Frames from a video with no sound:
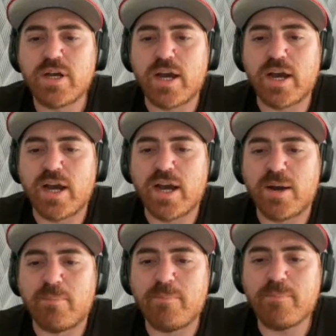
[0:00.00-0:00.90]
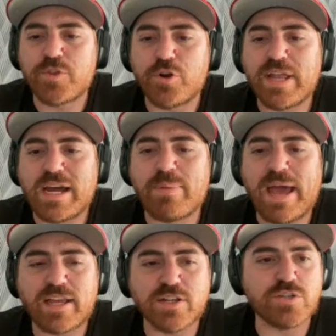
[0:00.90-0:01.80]
Third down
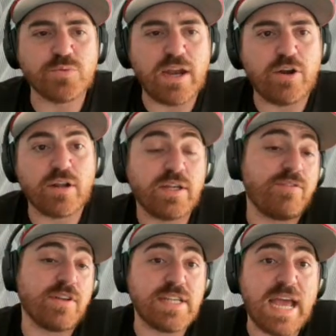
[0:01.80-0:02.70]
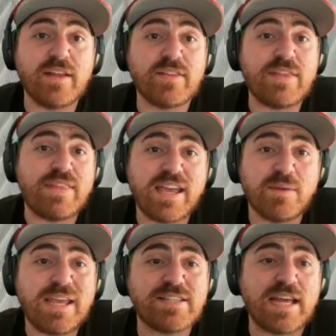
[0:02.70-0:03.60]
package is what I heard on defense. Yeah, and that could
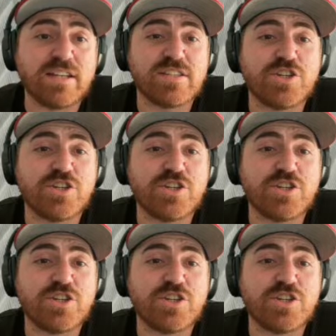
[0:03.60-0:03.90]
make sense.